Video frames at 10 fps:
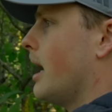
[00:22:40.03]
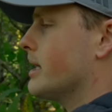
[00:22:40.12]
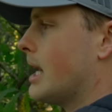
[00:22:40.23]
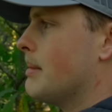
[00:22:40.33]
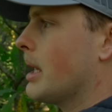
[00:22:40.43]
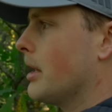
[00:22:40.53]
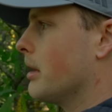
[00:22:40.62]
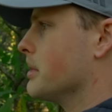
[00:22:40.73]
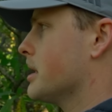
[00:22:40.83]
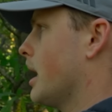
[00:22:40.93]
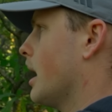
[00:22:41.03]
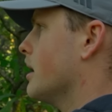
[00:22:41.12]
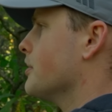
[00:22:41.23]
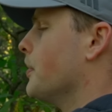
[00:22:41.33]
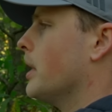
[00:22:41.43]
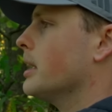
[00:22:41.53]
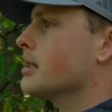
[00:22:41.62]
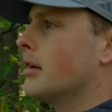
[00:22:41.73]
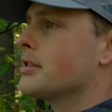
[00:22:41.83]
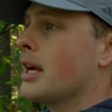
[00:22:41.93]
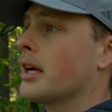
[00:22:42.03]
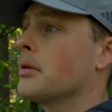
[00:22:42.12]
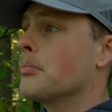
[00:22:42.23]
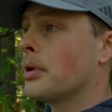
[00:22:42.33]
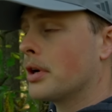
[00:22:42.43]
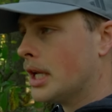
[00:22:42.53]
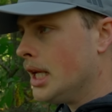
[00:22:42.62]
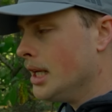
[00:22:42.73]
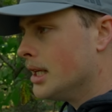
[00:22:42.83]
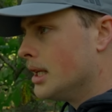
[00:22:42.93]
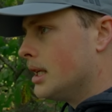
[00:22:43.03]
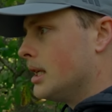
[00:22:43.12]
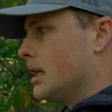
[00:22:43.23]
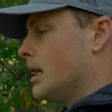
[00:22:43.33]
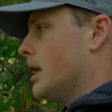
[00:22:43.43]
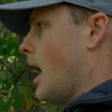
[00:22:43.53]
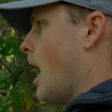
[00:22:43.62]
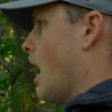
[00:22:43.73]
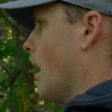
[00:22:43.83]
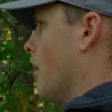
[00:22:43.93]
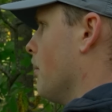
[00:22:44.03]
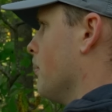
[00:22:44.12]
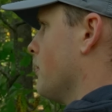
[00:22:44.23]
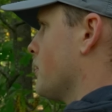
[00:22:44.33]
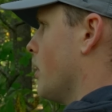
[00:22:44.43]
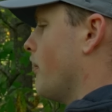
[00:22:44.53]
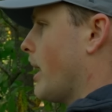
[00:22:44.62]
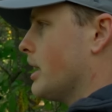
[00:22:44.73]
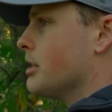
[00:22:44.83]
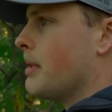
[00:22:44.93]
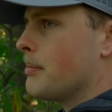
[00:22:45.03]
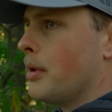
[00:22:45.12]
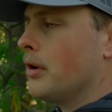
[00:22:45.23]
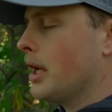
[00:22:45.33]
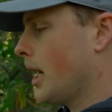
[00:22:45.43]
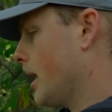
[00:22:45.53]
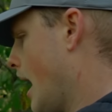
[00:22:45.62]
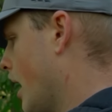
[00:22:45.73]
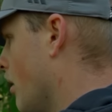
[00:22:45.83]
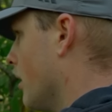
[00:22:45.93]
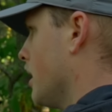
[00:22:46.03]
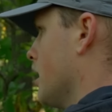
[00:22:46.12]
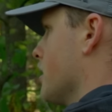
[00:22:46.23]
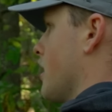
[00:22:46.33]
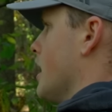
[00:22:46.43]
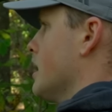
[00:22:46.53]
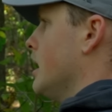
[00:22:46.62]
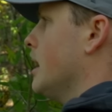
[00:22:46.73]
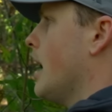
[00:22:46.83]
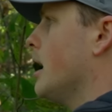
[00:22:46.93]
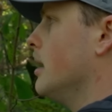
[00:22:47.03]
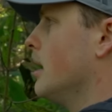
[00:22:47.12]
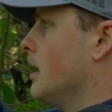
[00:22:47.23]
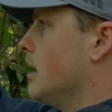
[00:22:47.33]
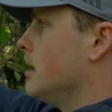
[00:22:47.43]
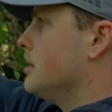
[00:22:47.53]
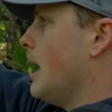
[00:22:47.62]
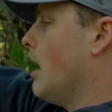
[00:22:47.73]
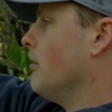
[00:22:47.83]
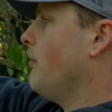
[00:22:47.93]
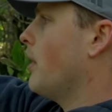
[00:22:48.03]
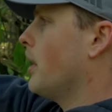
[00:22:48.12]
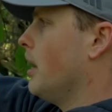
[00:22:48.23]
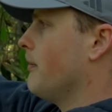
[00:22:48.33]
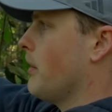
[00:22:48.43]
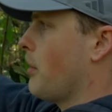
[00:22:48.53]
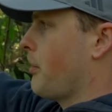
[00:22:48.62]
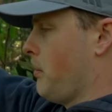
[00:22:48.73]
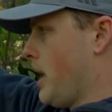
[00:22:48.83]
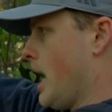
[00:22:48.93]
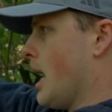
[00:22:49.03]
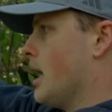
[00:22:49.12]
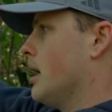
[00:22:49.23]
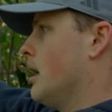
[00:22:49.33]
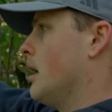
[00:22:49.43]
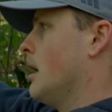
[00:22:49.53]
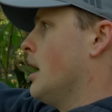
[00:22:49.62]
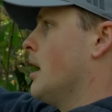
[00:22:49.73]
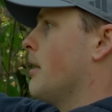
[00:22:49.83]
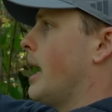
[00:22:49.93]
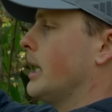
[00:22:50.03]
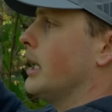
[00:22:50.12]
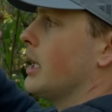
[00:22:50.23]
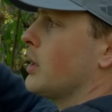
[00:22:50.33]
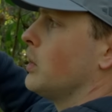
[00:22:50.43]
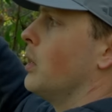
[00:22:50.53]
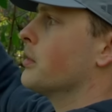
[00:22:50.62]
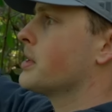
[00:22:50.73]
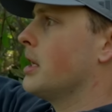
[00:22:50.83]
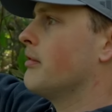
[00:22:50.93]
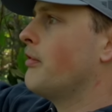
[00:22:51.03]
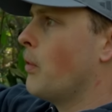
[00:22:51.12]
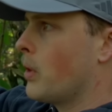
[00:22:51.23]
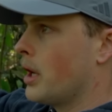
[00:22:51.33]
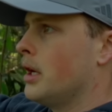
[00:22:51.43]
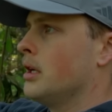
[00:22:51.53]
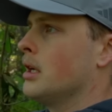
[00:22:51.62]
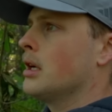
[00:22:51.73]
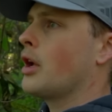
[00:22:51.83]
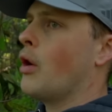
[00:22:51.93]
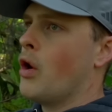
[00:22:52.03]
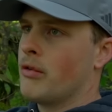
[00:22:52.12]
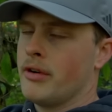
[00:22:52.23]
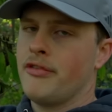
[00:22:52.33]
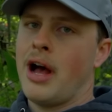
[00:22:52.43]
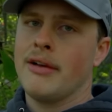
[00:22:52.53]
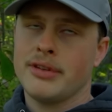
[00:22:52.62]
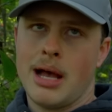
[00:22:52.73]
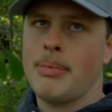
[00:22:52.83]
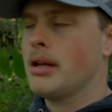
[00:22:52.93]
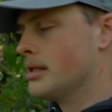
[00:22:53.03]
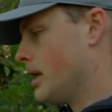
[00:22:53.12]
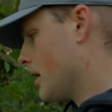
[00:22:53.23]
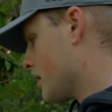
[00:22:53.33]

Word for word: I just can't make another mistake. At this point, at least Hunter's not going to birdie. Um, so if I can just make bogey, I can hang on here. So I just need to get down far enough in three that I can get close in four, go over in five, tap out six.